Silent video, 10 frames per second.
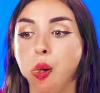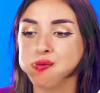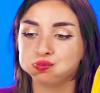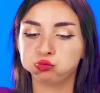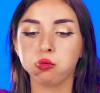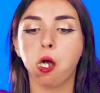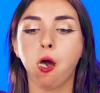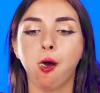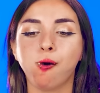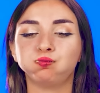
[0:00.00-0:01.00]
Oh,
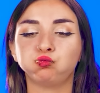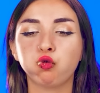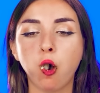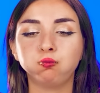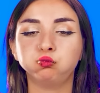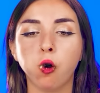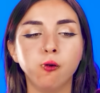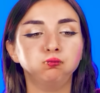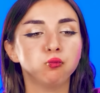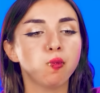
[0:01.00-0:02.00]
that's all. The
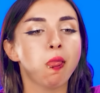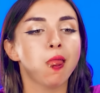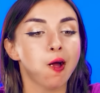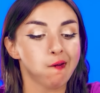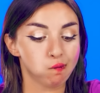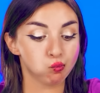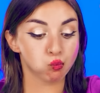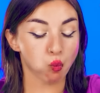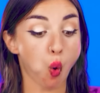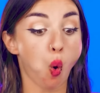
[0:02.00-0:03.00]
bananas are over
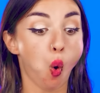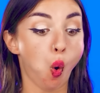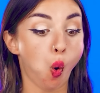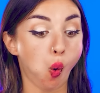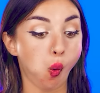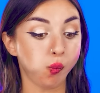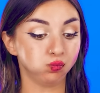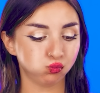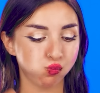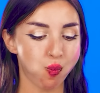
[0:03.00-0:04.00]
but I
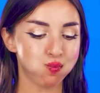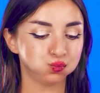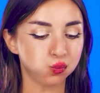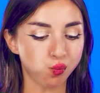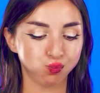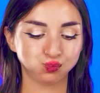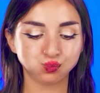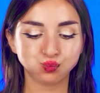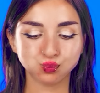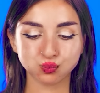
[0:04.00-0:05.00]
still have plenty of
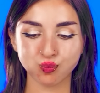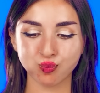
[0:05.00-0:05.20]
sprinkles left.